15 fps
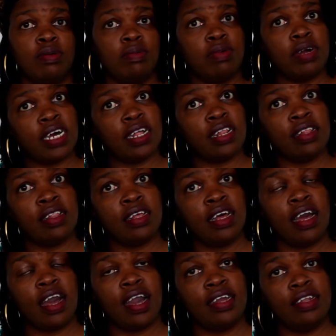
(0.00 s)
Well,
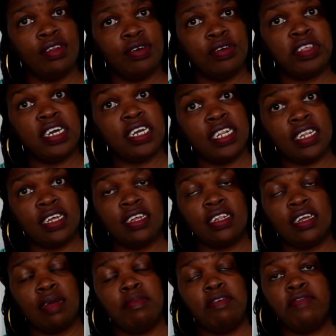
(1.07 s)
I know the
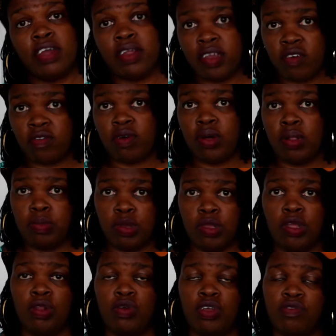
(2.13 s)
internet can be very overwhelming
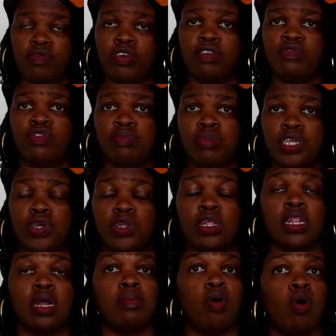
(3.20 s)
when you're looking for information,
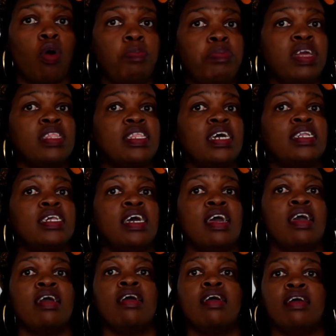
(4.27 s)
and I'm hoping that
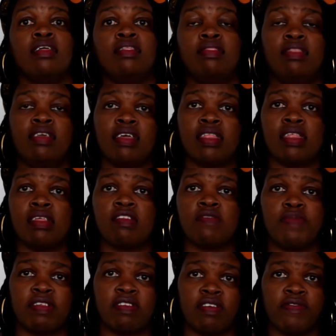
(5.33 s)
this
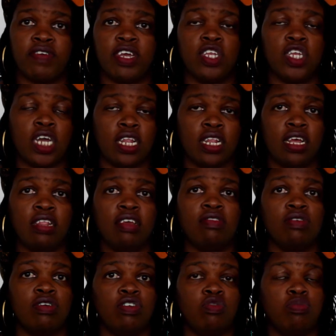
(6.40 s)
specific channel
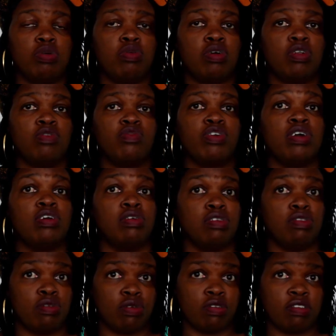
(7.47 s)
is going to be one of your
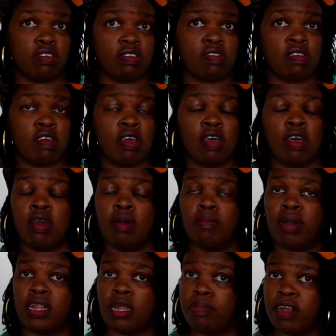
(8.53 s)
resources.
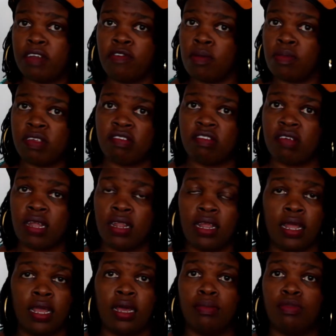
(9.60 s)
But apart from this
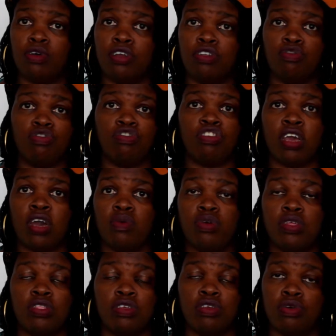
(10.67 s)
channel, I am going to share
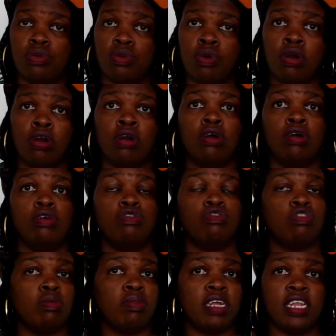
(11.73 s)
with you
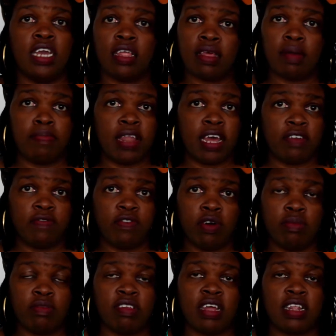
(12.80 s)
so many other
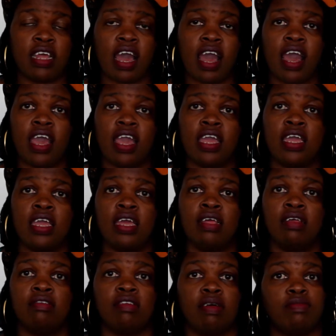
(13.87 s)
platforms that I
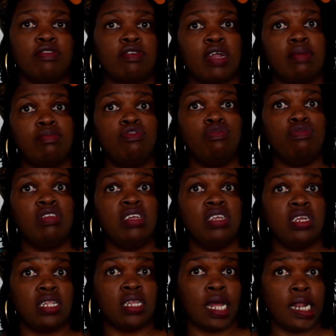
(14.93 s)
subscribe to
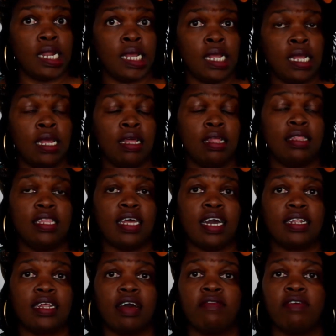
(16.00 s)
digitally
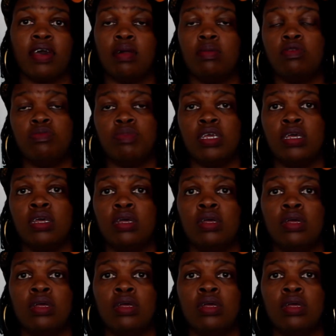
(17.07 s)
that have helped me